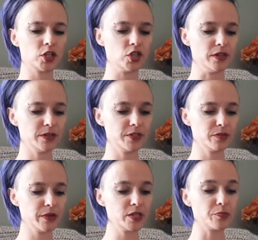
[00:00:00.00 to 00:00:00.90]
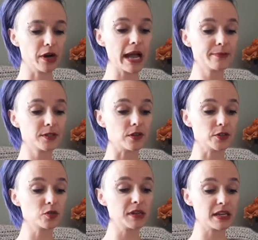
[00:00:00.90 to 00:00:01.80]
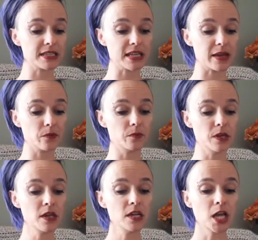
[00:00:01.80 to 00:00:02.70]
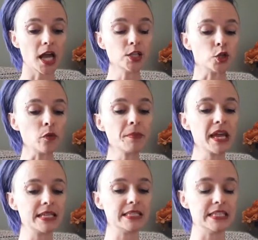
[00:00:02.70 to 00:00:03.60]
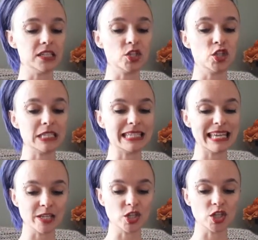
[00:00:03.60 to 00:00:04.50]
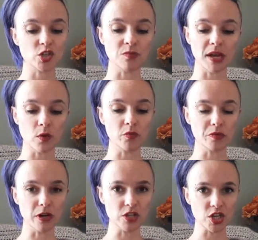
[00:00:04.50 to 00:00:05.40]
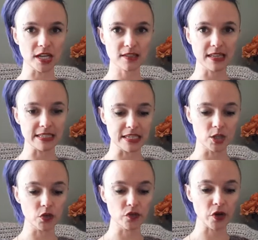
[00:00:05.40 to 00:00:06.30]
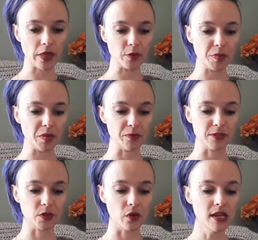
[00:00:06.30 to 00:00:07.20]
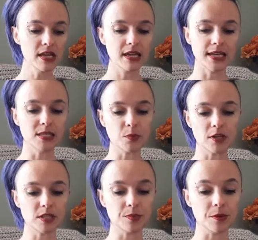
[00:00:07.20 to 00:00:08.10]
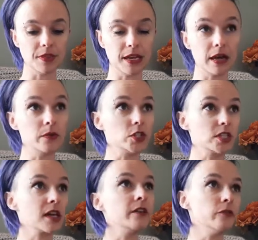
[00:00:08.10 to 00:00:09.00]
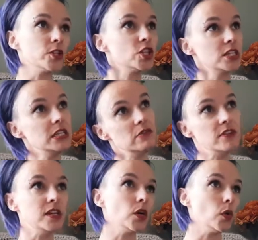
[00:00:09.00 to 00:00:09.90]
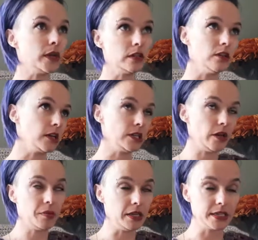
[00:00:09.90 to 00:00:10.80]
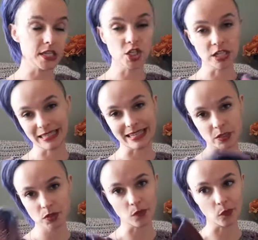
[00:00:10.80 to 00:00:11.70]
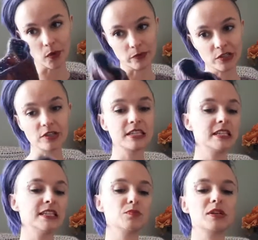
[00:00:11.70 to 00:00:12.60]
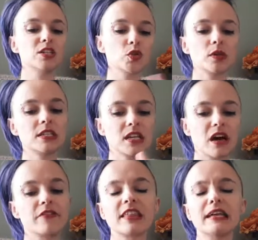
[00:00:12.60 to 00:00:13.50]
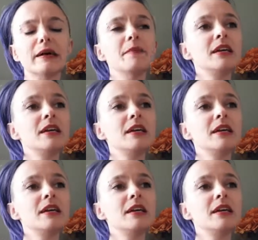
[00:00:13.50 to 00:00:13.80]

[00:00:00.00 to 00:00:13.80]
sure. It's perhaps also because I don't pay as diligent attention to my own projects as I do for other people. So it's possible that I was just kind of watching TV and going along and not paying attention, and that's what resulted in this. But I just wanted to cover that up.